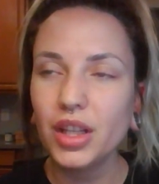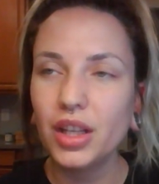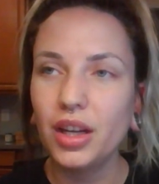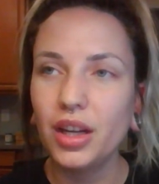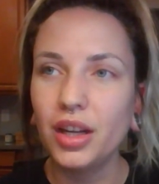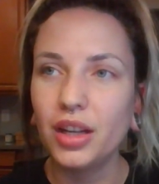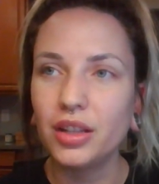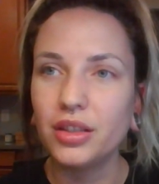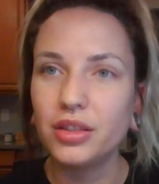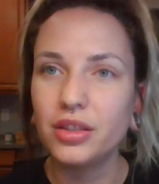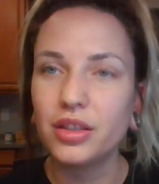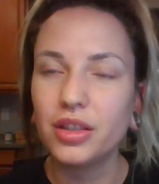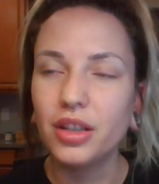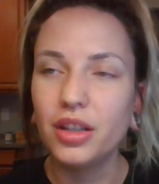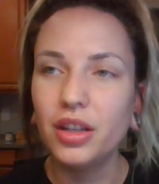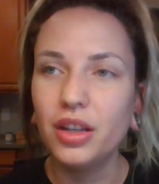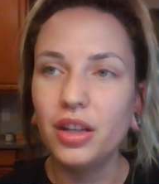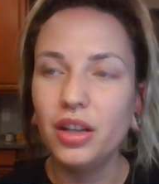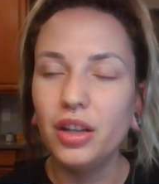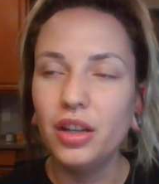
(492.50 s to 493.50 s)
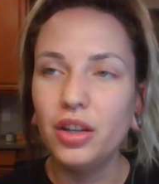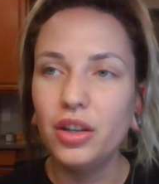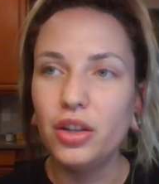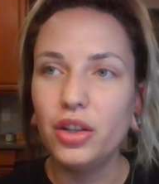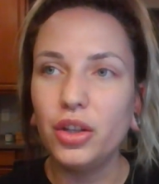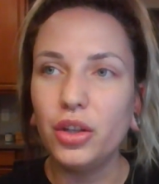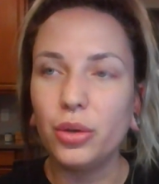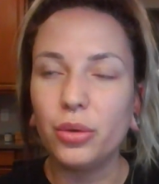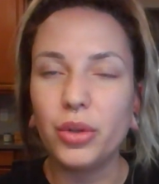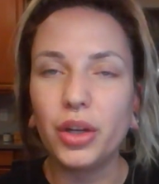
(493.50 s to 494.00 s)
and
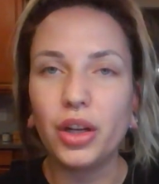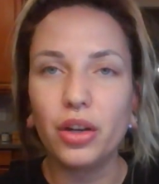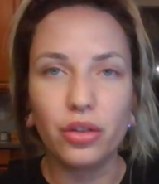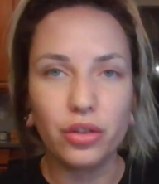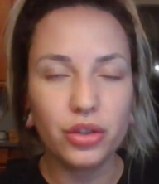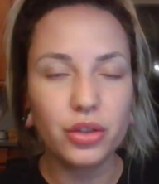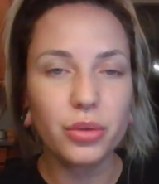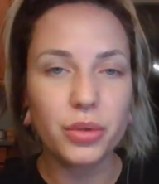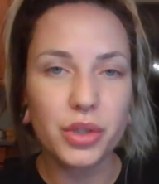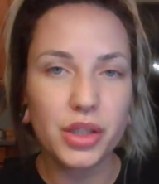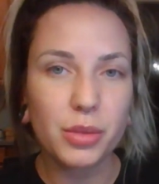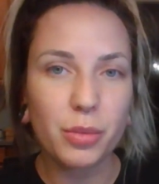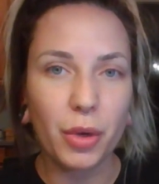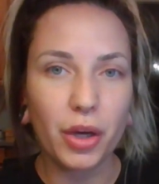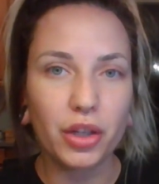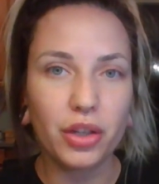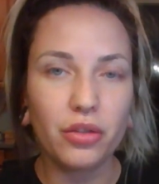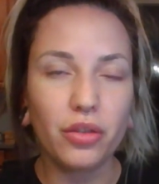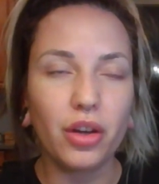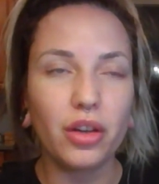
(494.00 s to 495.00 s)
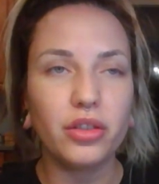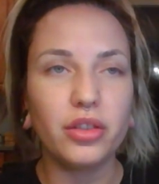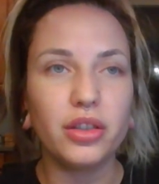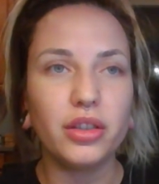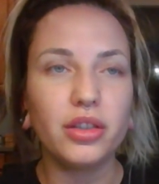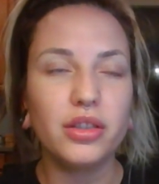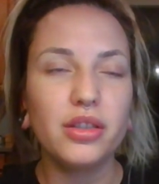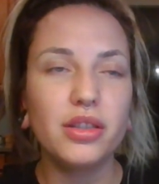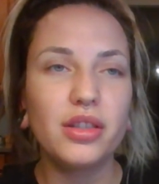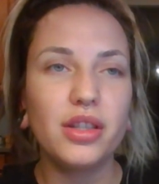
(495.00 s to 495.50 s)
you know, they earn the respect of
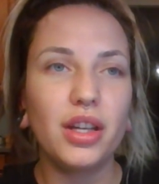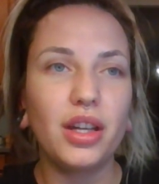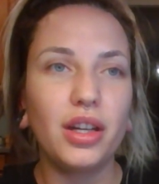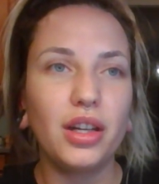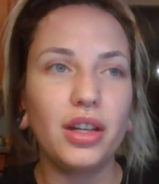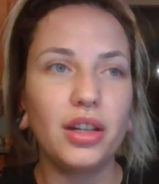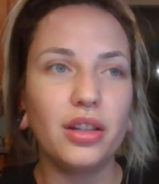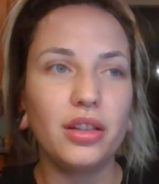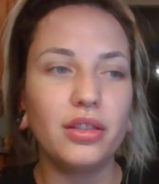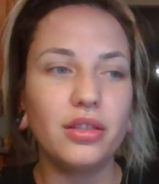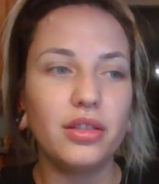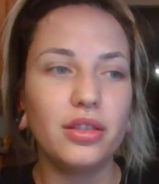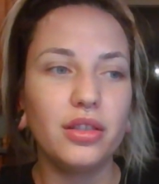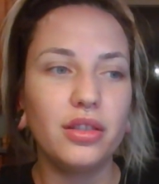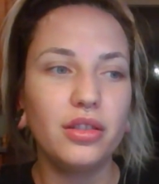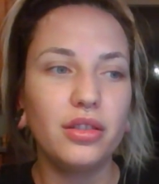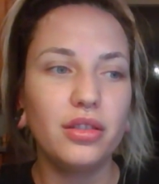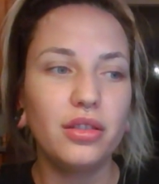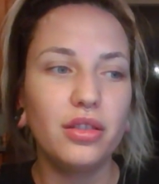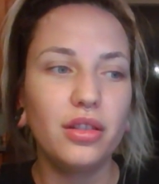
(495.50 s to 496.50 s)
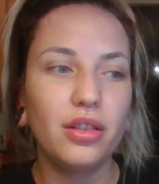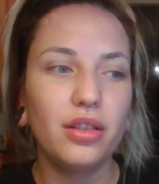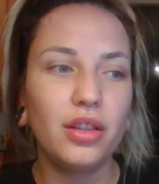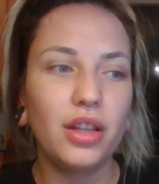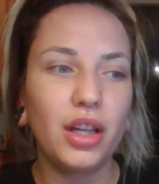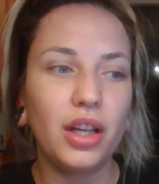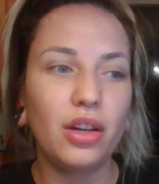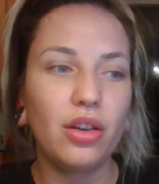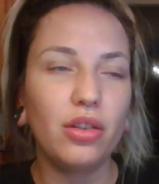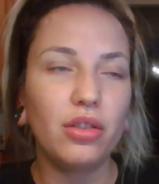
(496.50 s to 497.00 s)
others, and
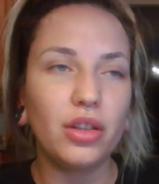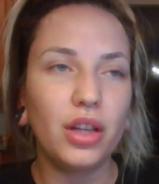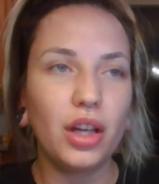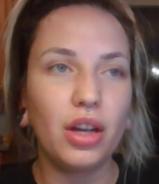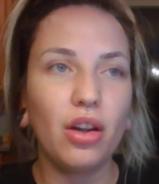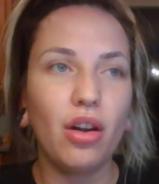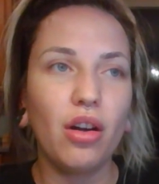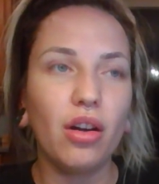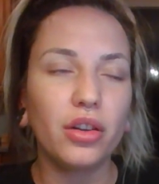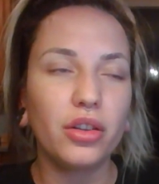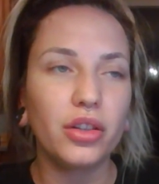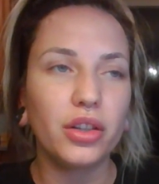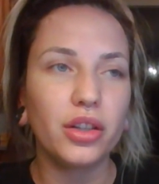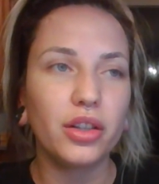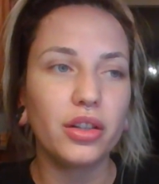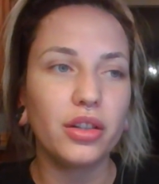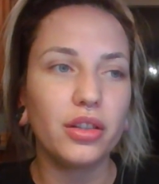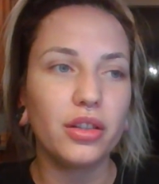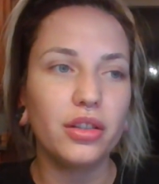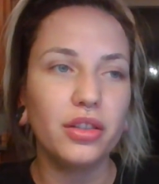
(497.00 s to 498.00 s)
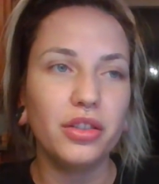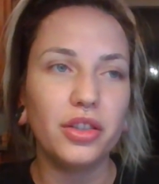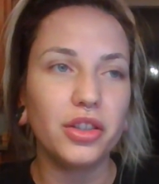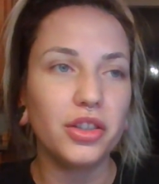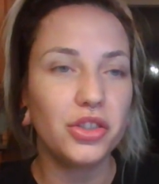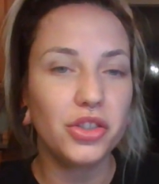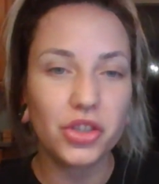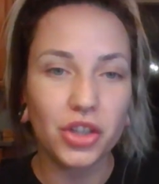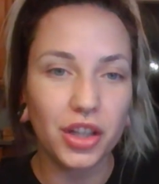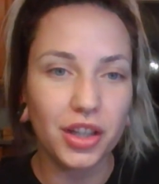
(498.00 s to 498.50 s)
they conquer their
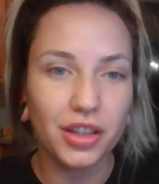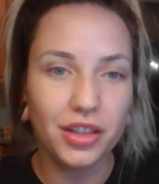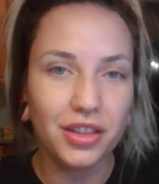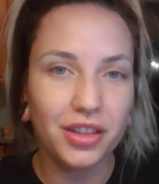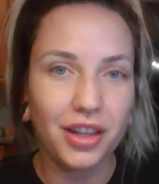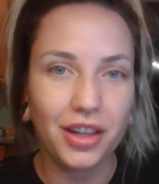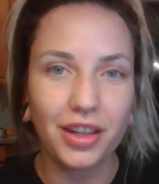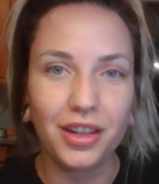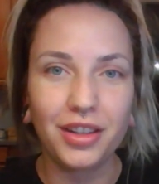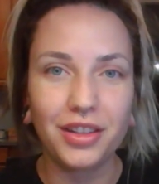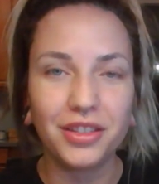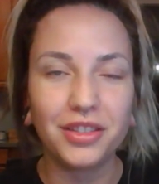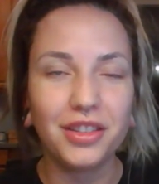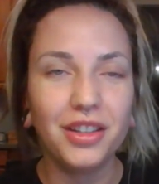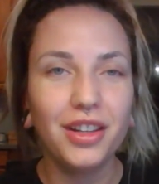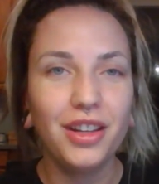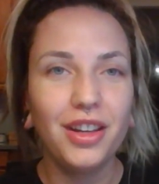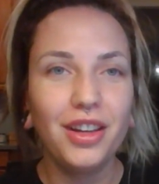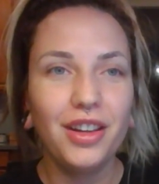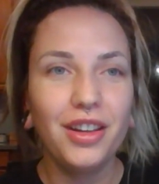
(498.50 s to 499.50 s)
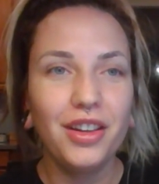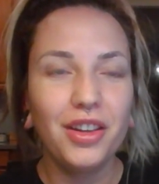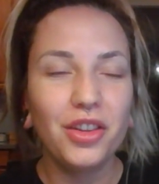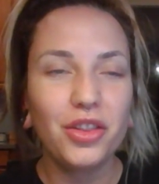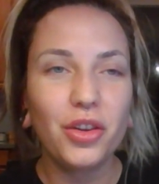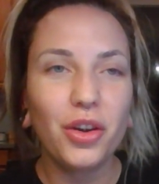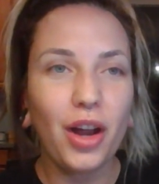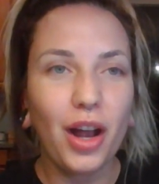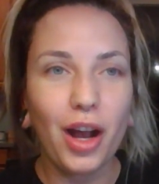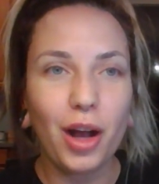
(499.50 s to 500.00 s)
shit, and
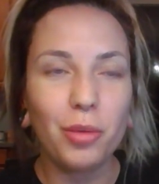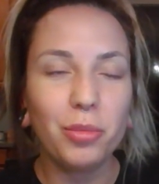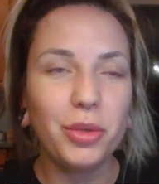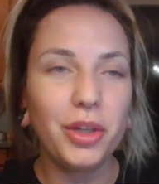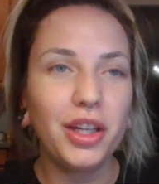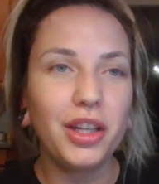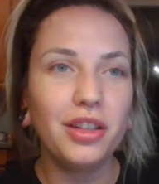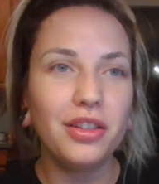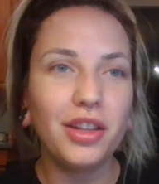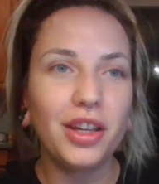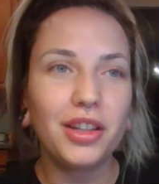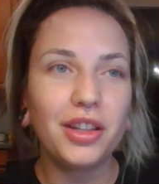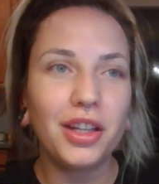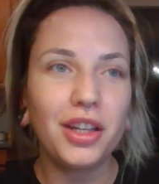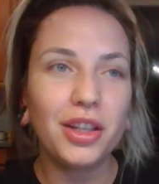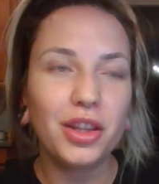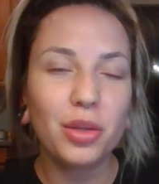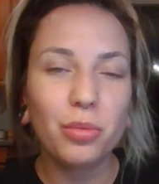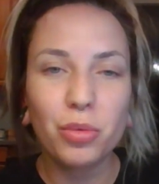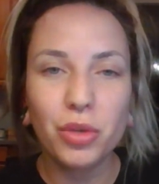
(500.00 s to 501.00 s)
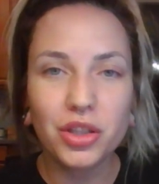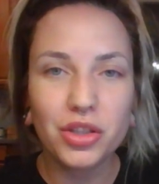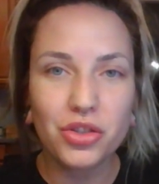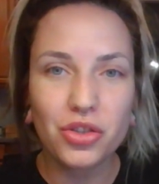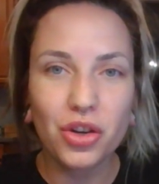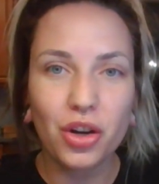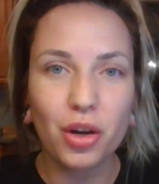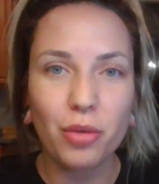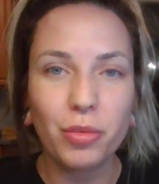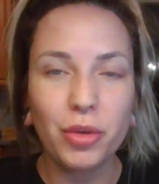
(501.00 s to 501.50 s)
they're happy, and like they get the Prince
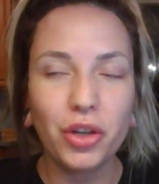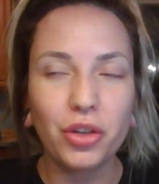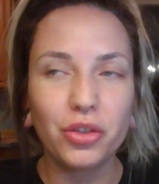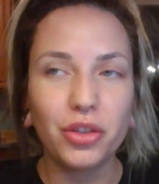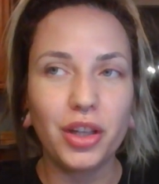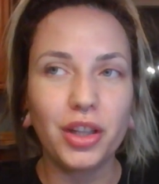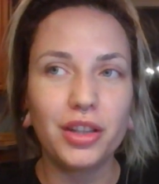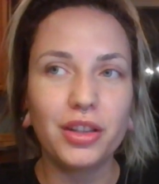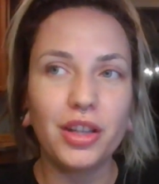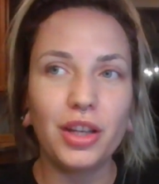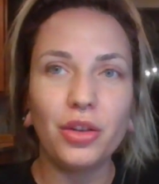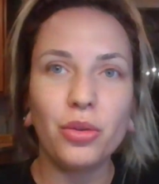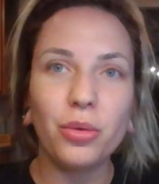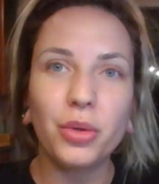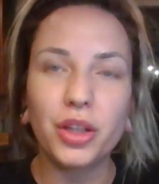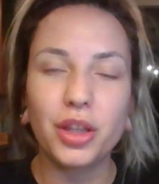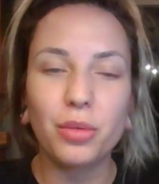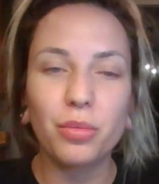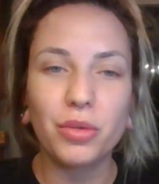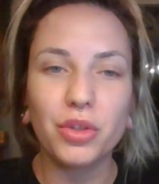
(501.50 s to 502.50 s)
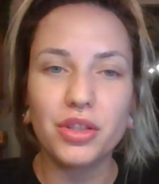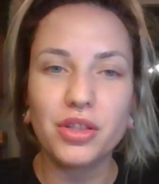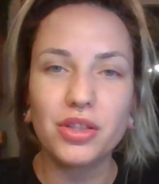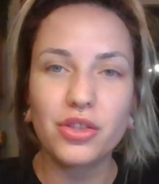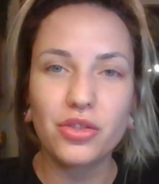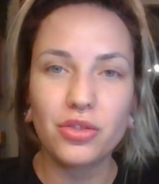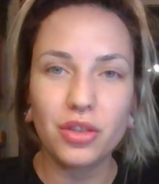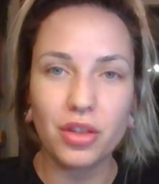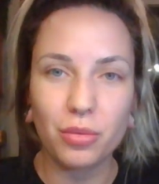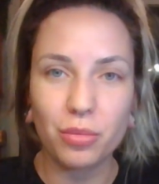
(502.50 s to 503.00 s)
Charming, or like they don't get the
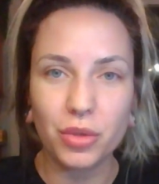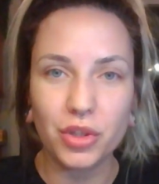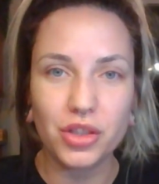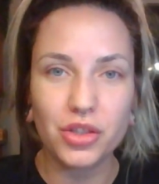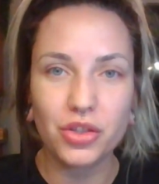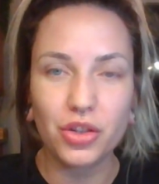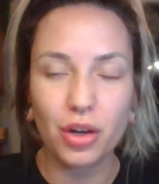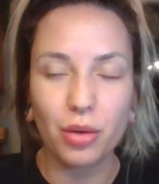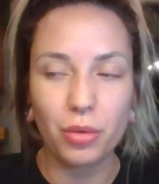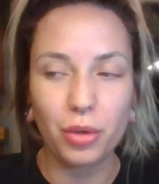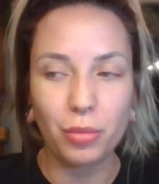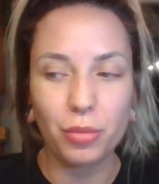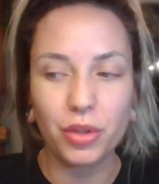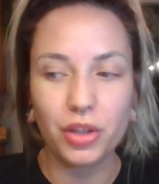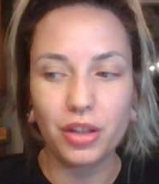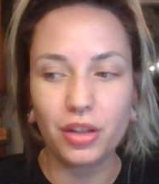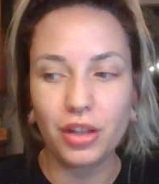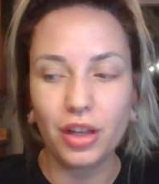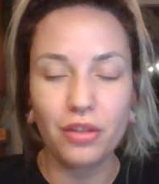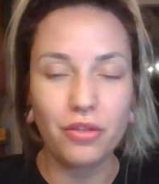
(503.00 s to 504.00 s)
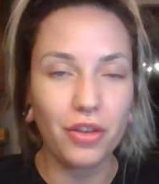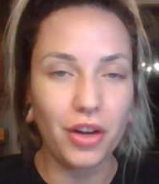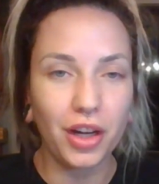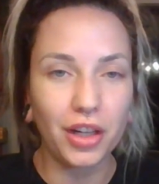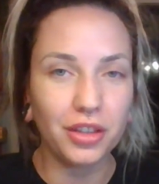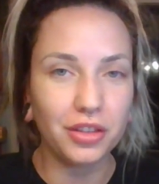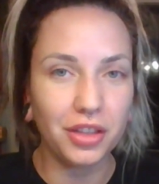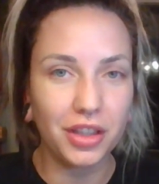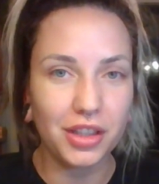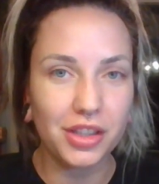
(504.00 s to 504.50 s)
Prince Charming, but then they
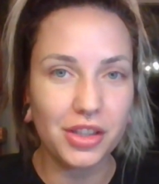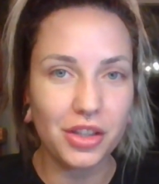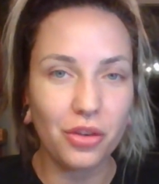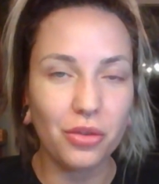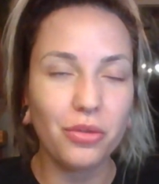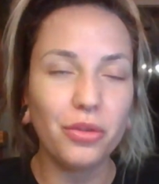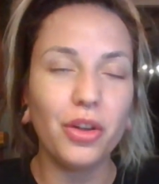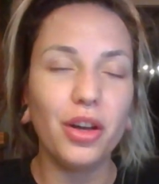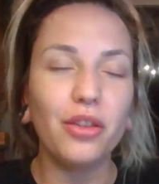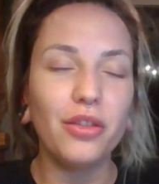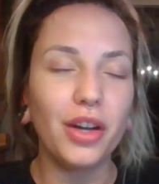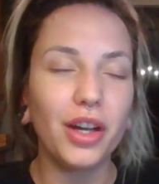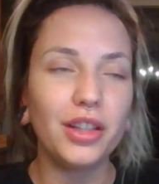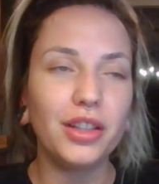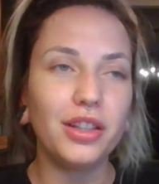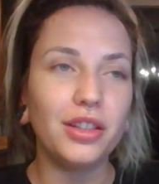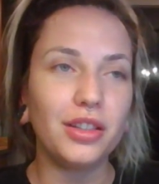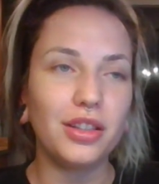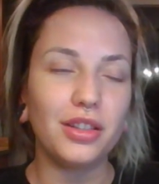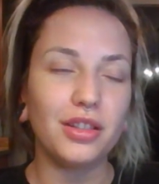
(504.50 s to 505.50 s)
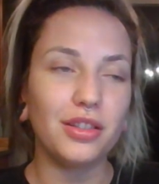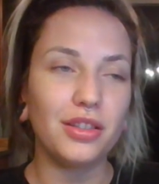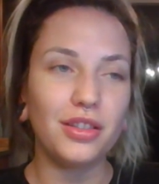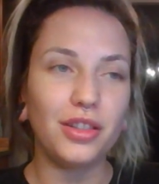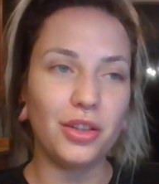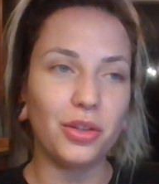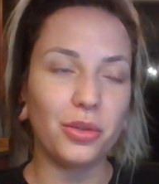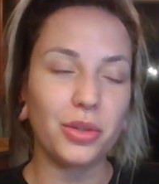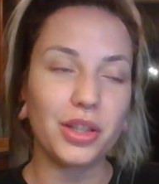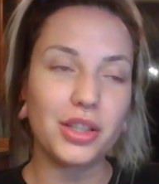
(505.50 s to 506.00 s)
find like self-love. I think that,
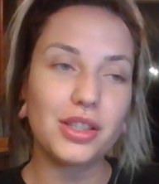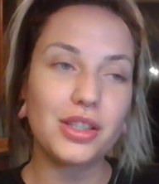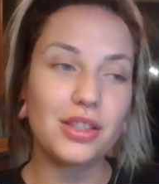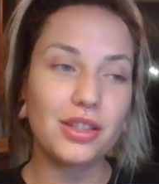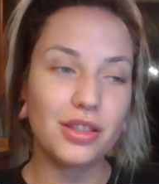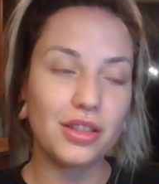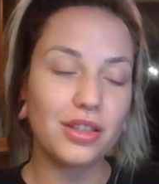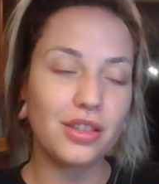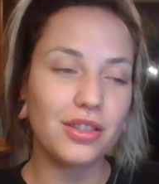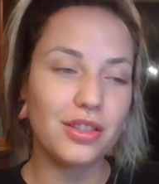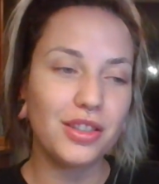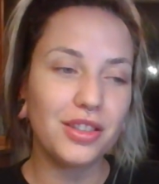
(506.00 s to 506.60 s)
you know, that's